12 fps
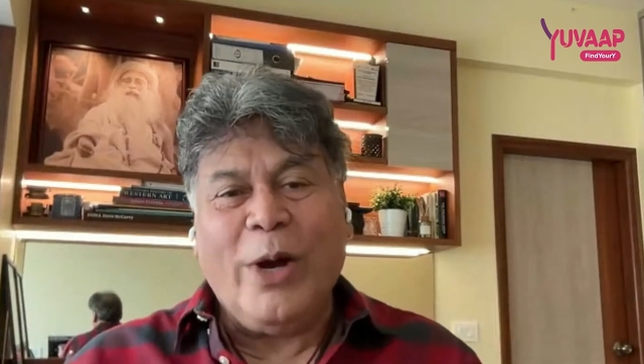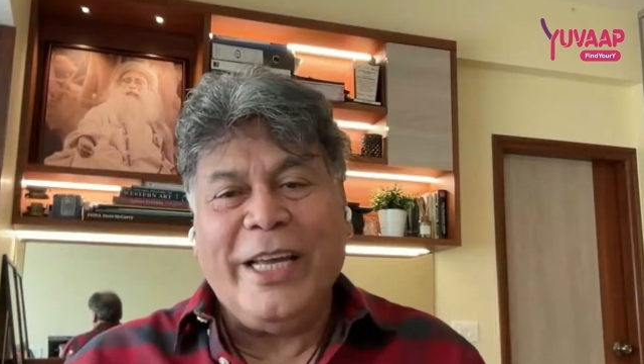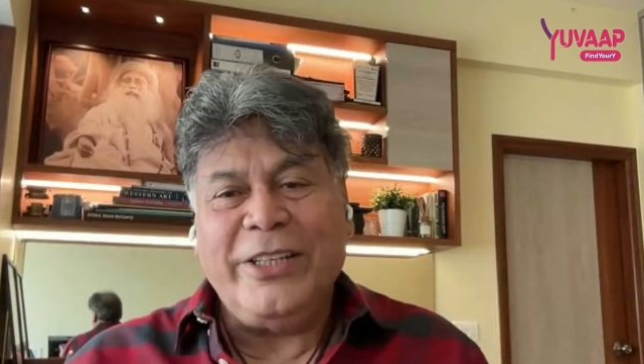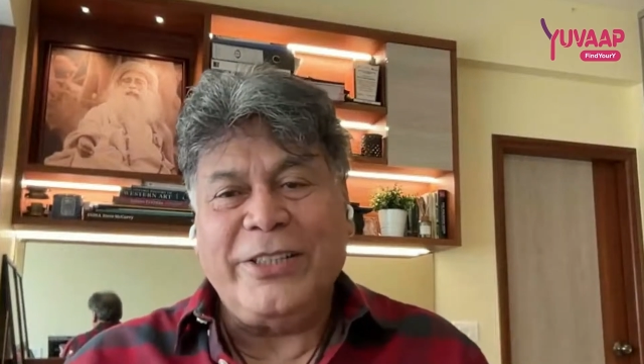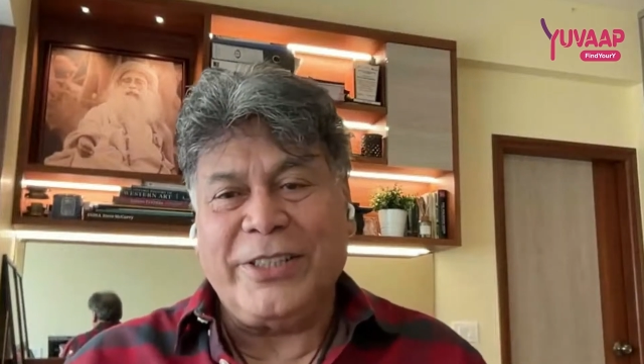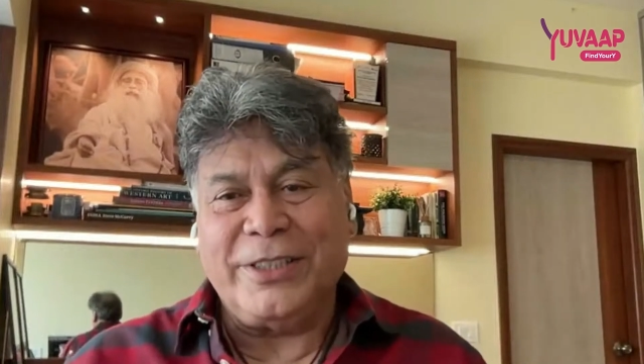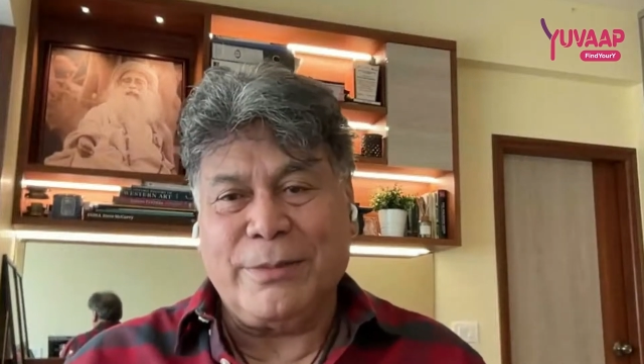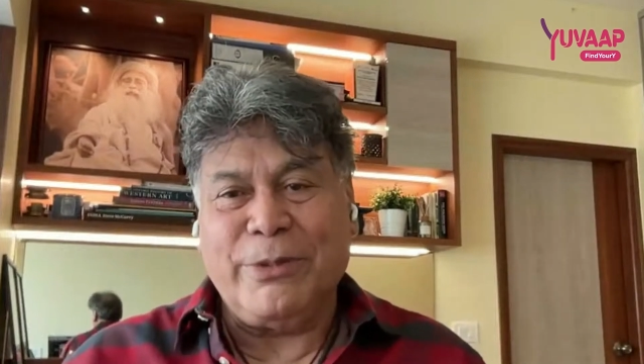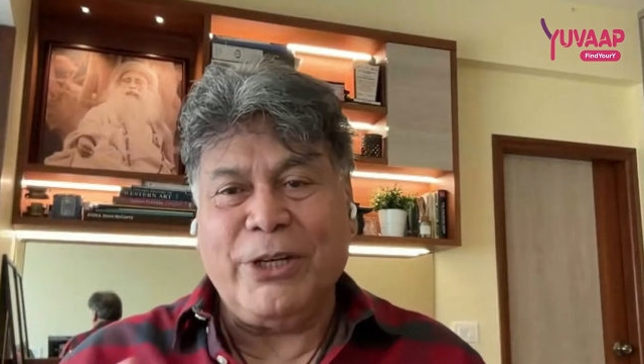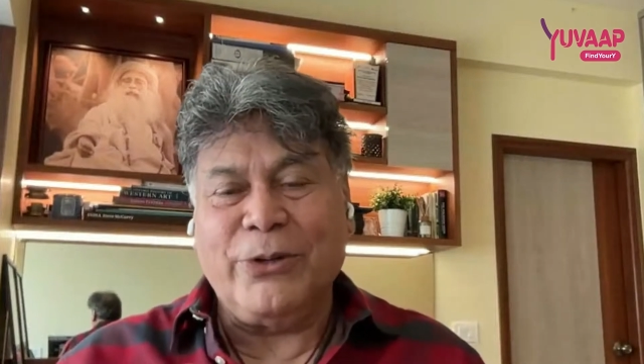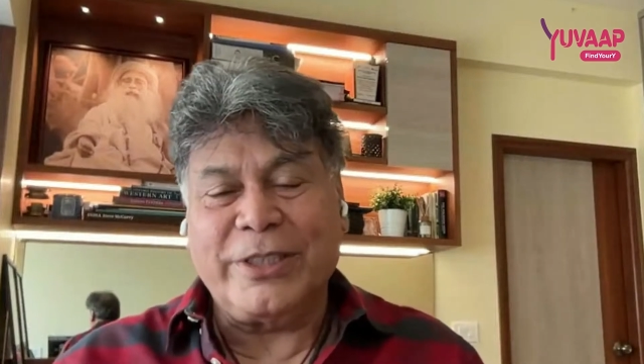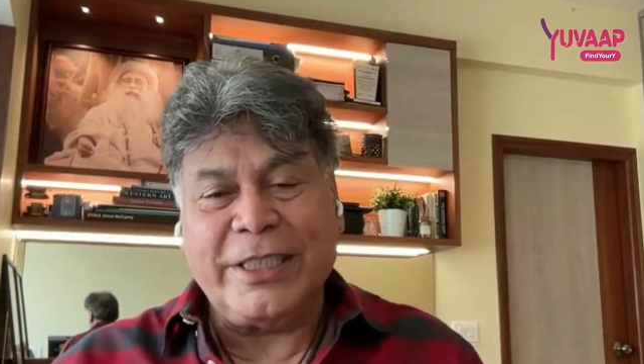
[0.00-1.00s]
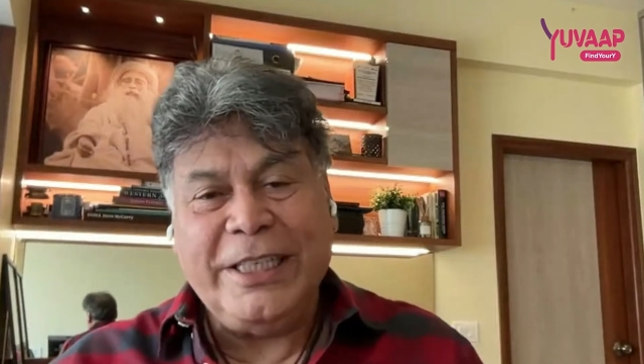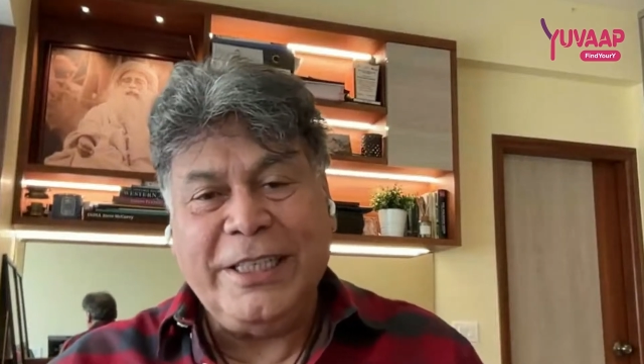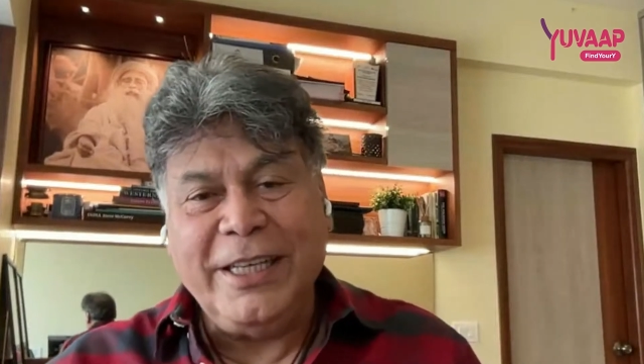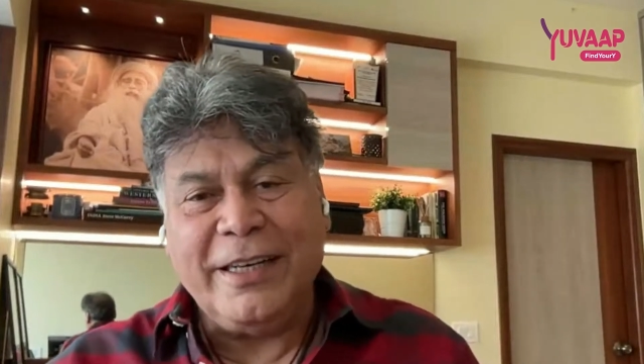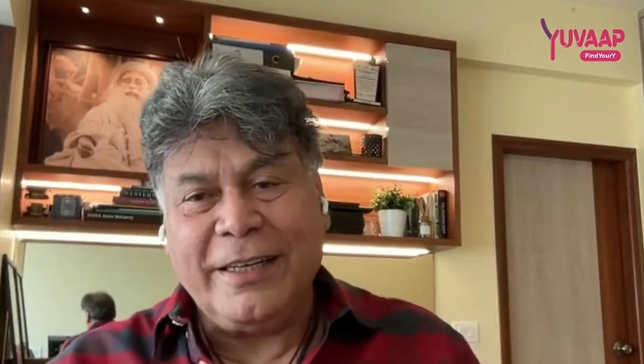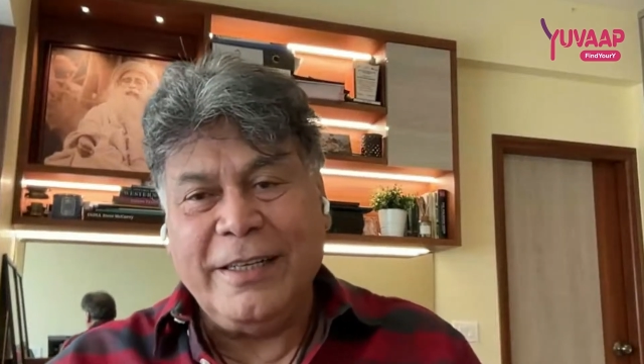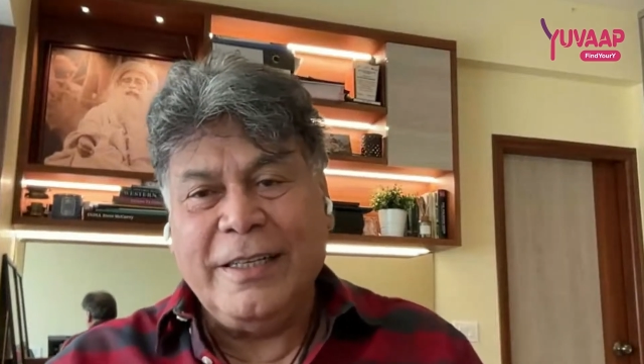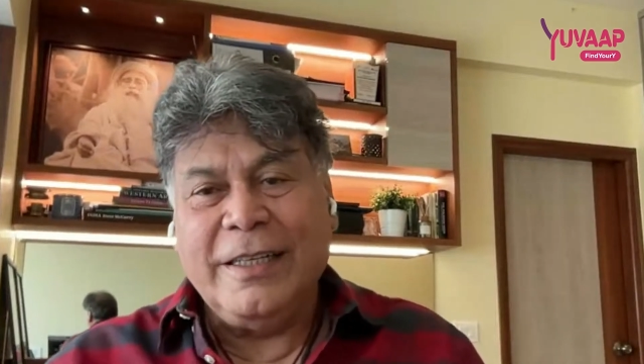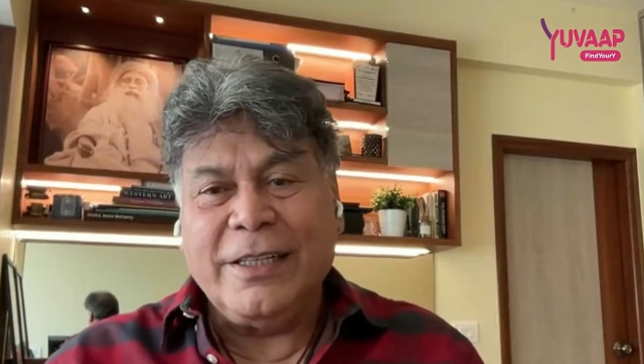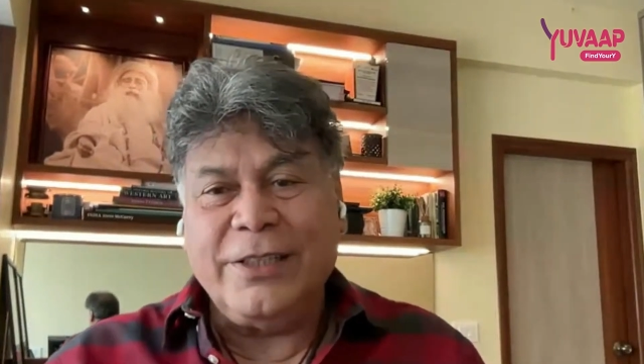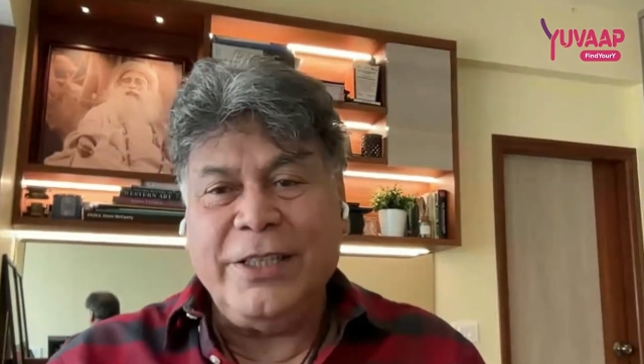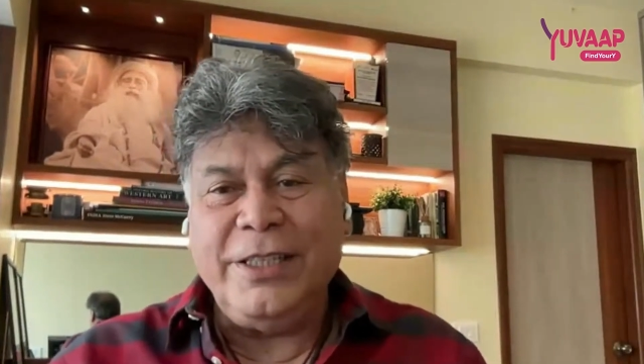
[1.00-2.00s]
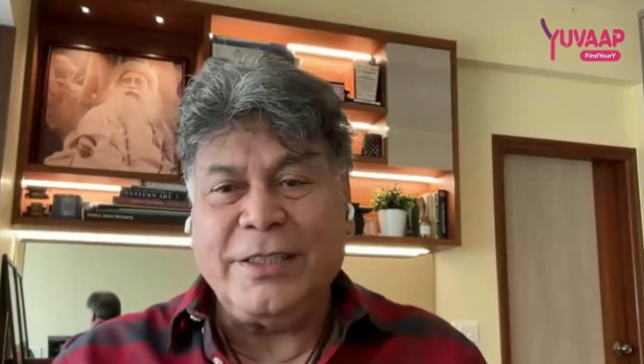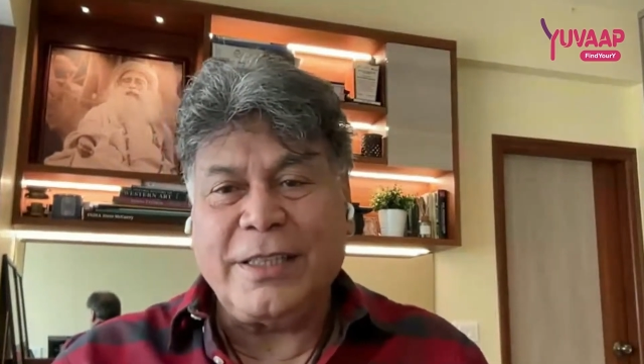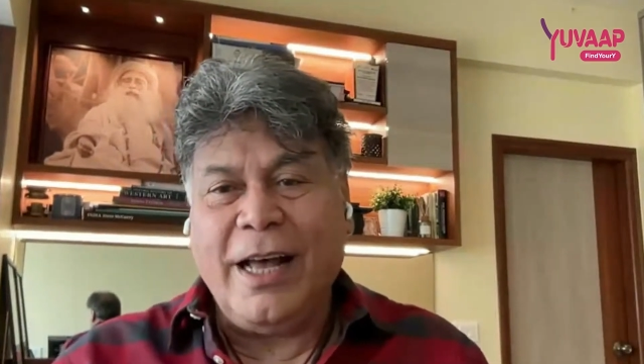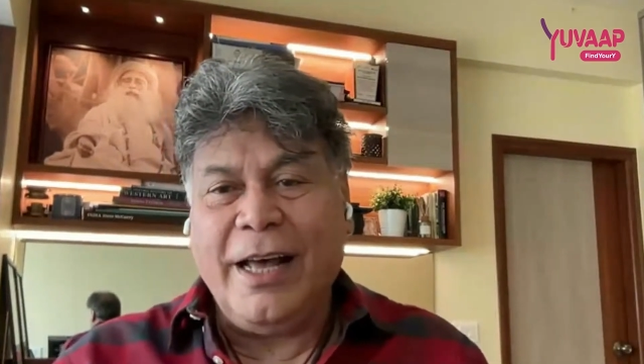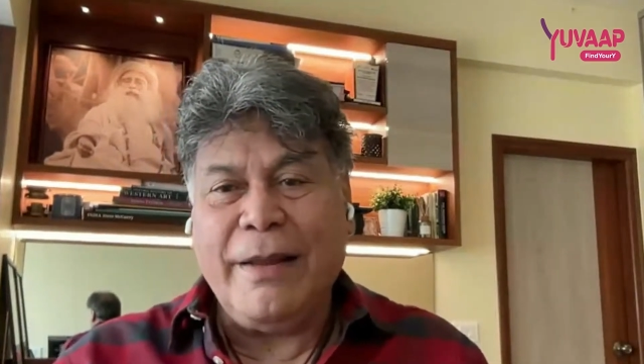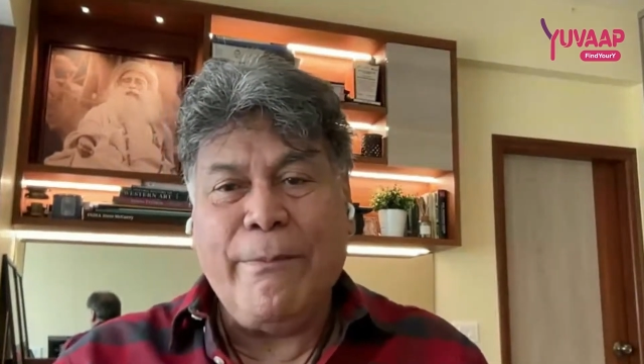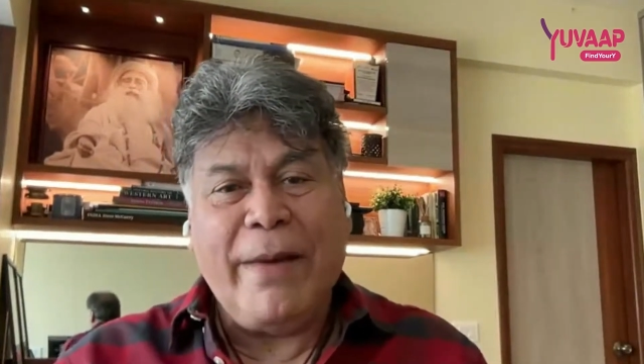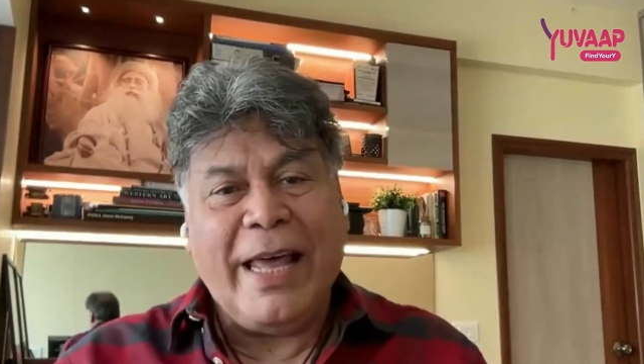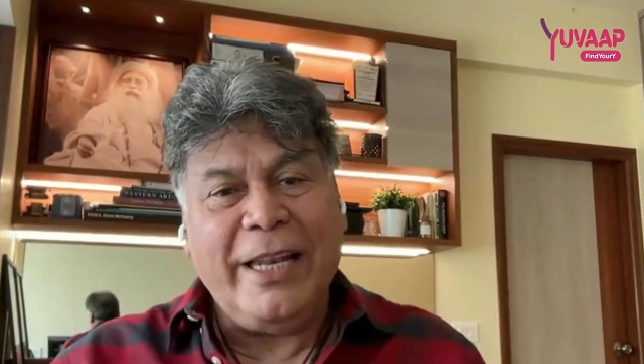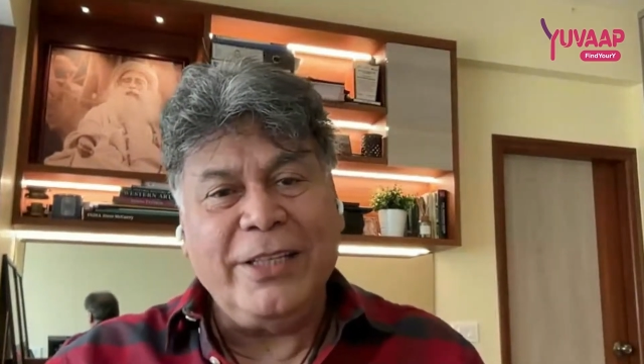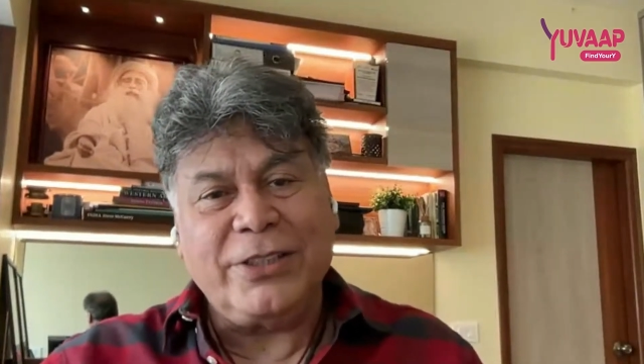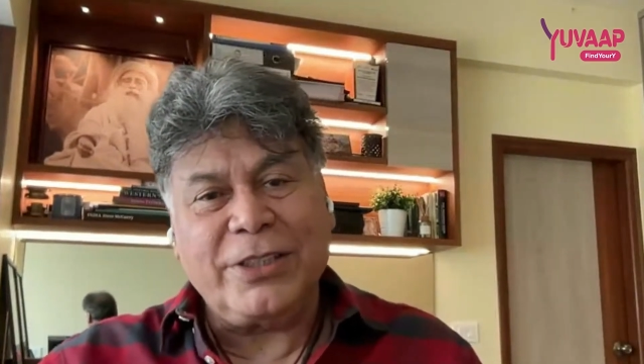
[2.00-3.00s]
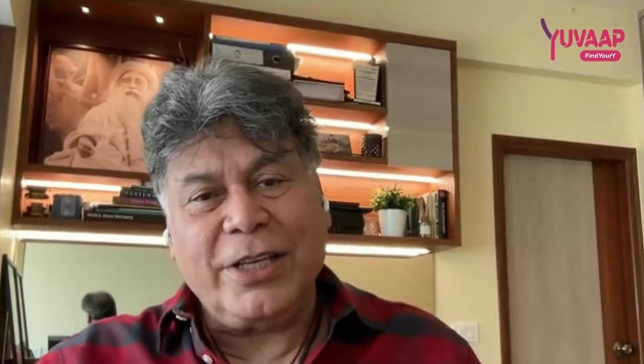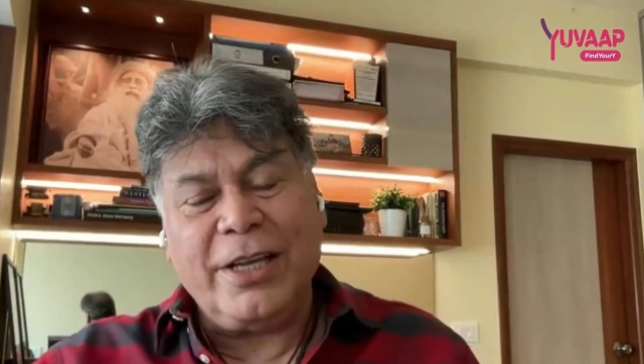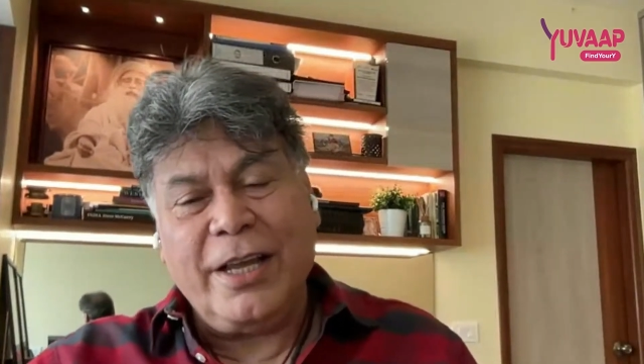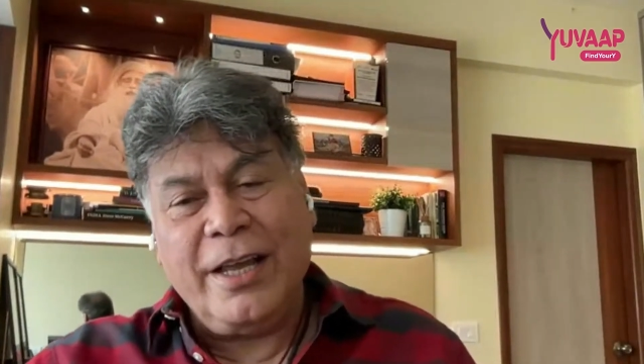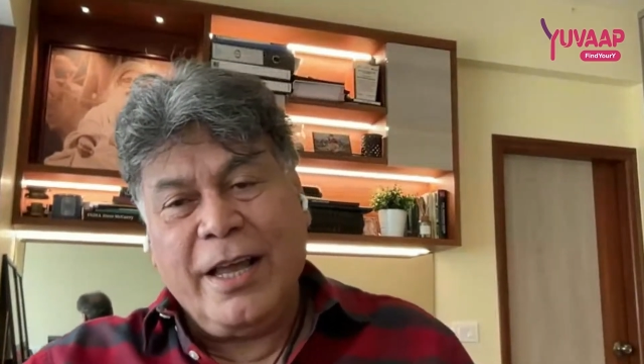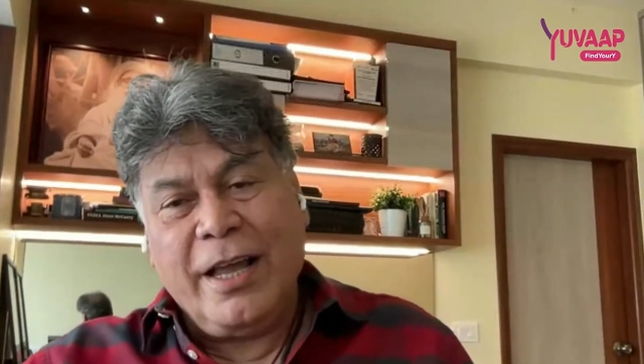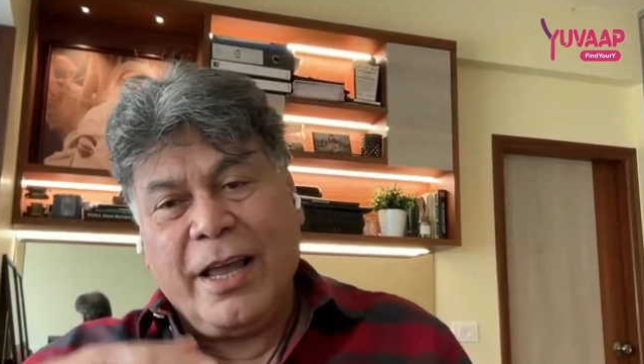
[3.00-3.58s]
Why this is? Because either these are imbalanced